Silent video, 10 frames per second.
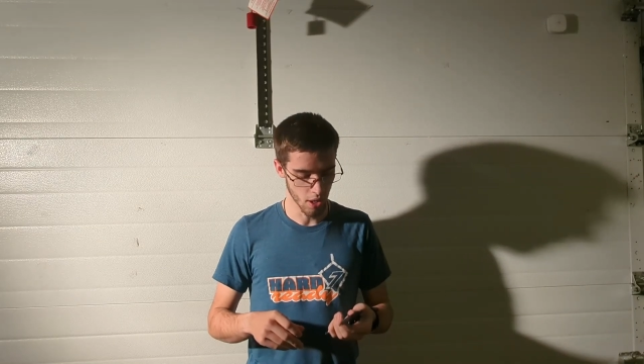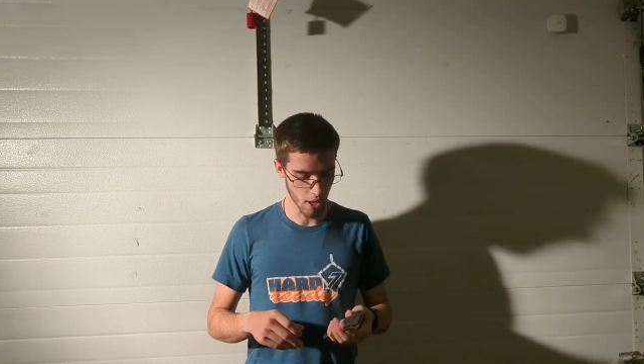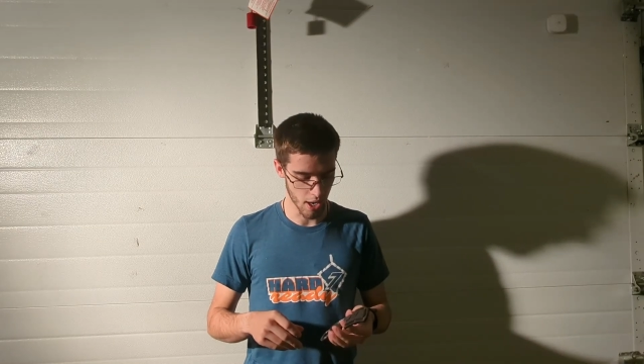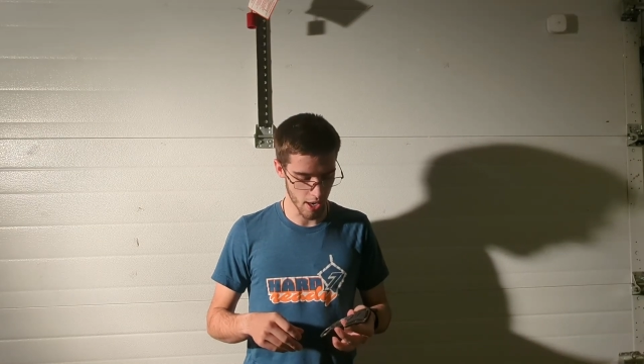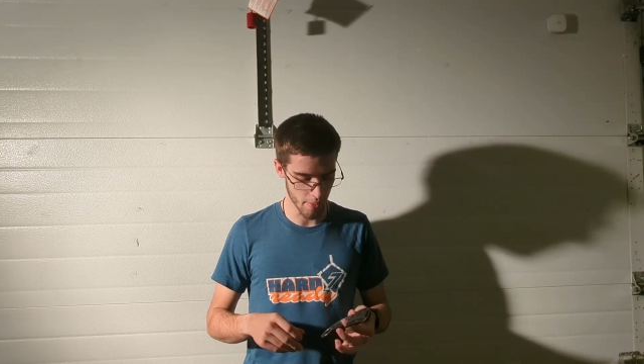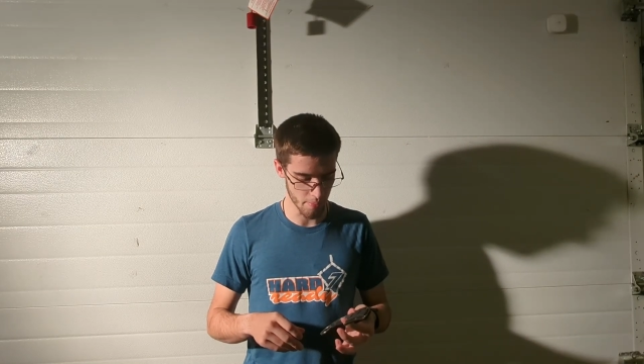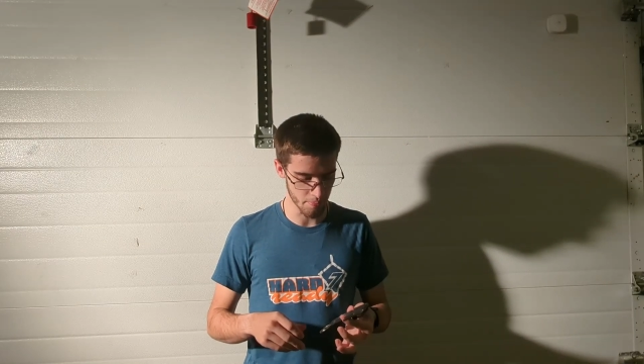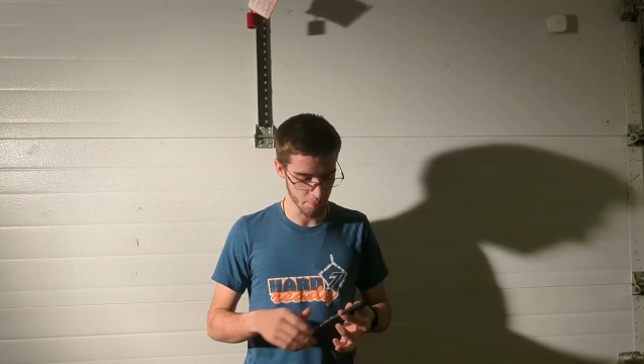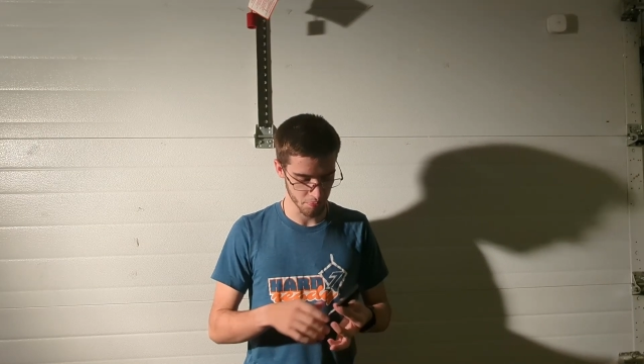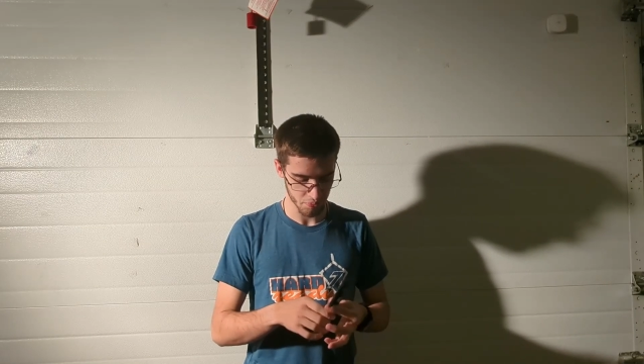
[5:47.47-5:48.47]

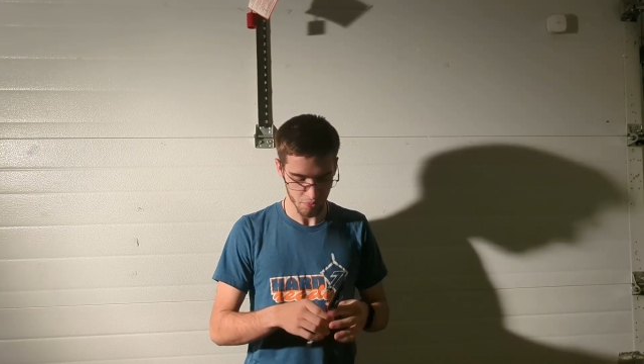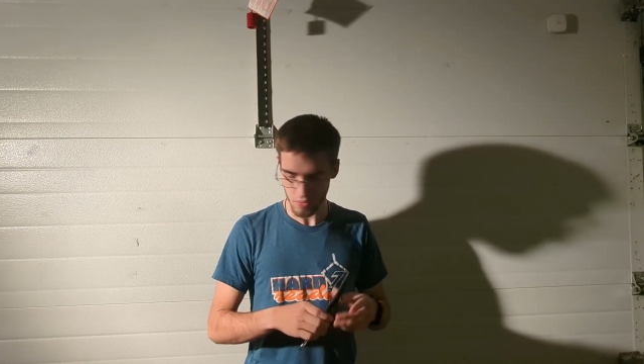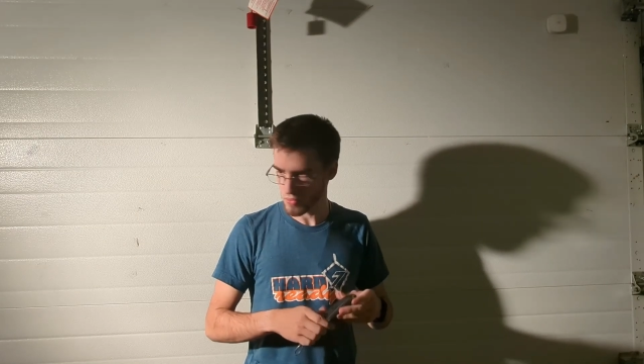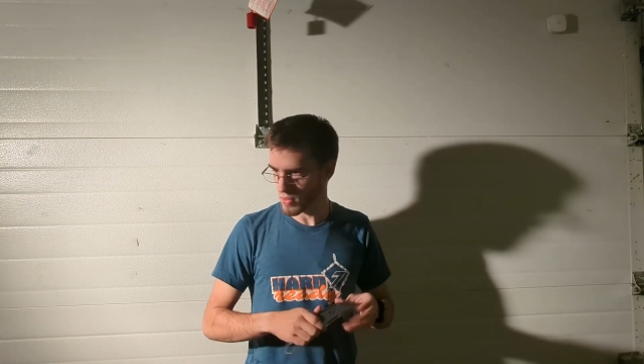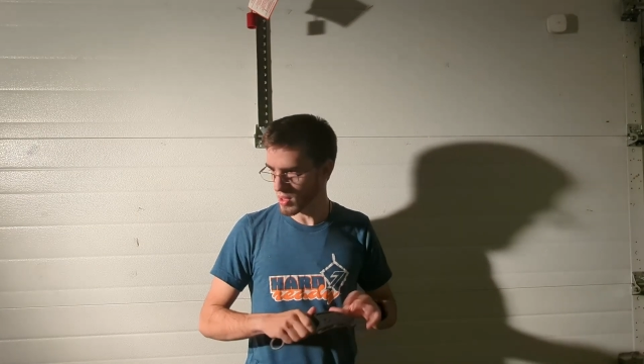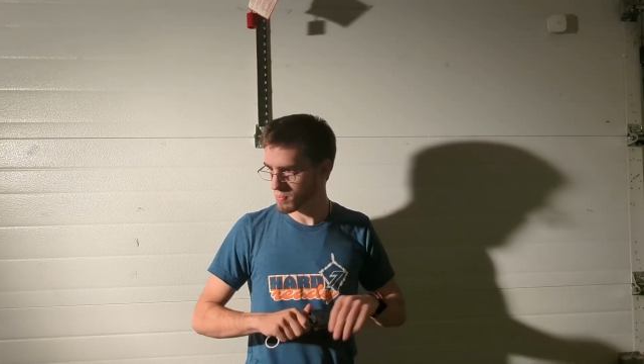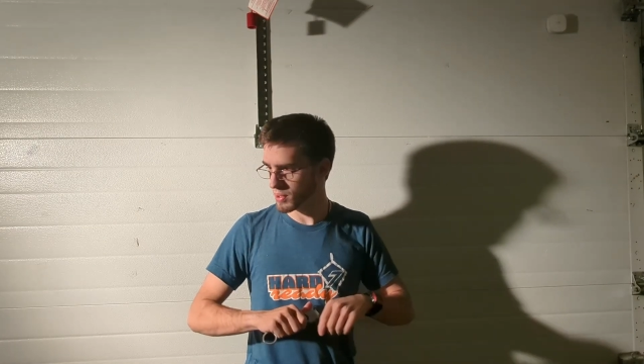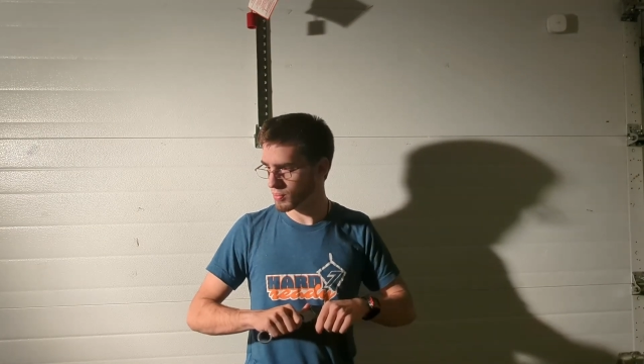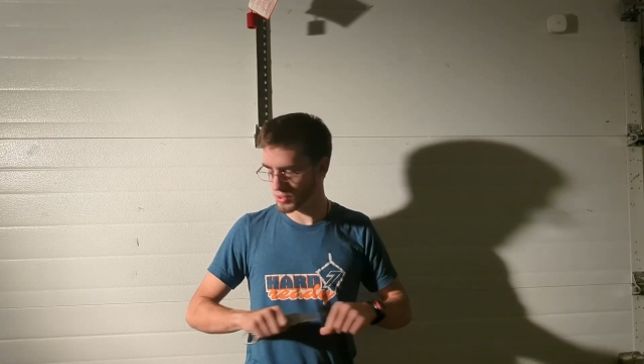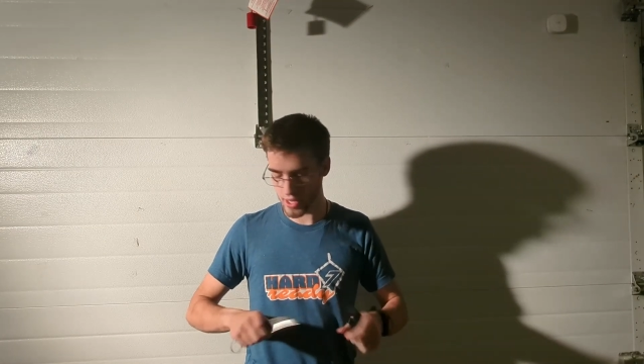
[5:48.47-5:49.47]

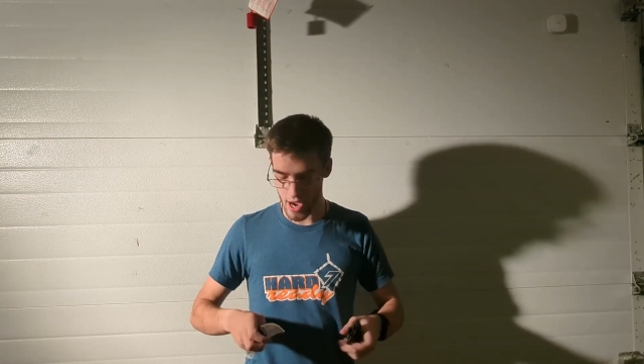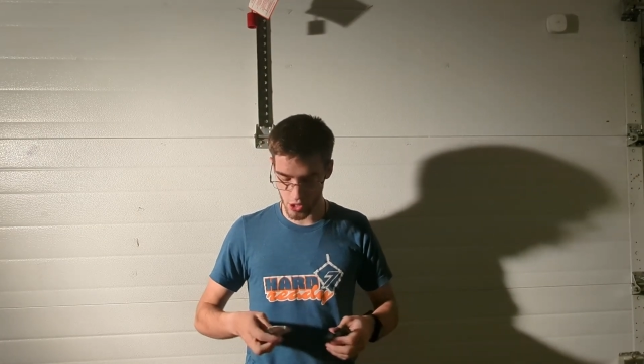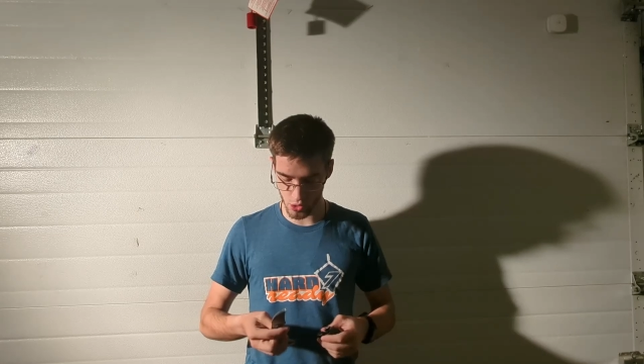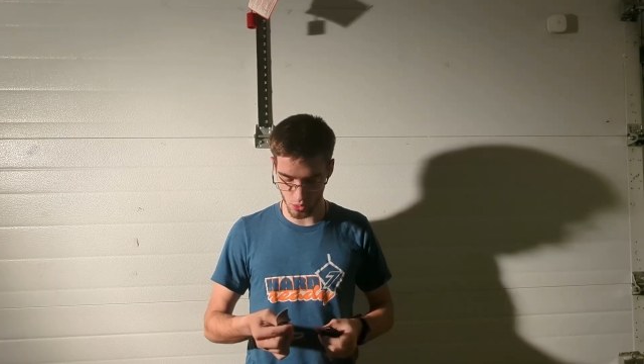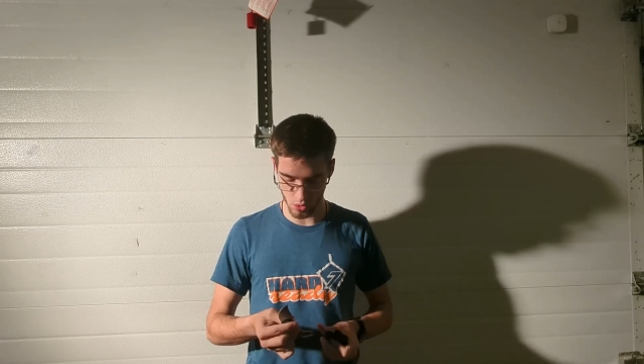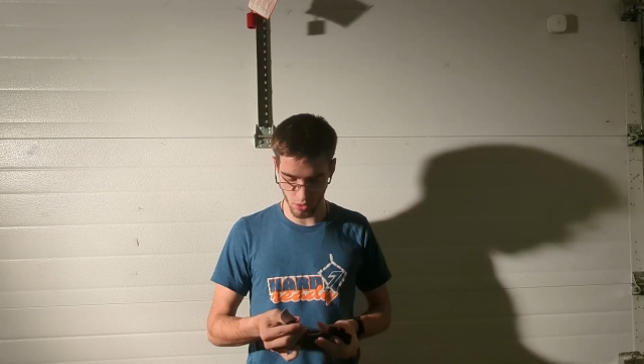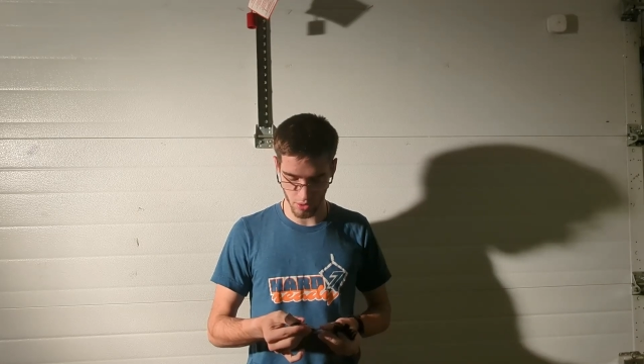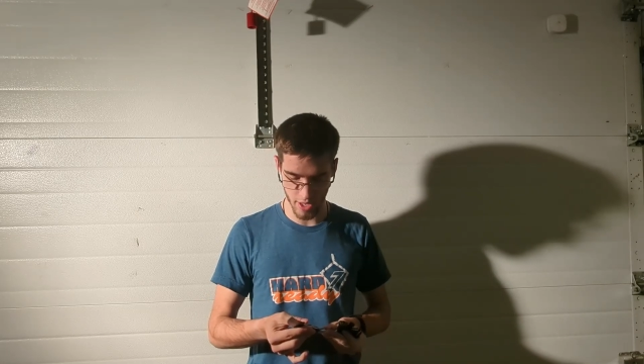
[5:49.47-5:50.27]
But with the actual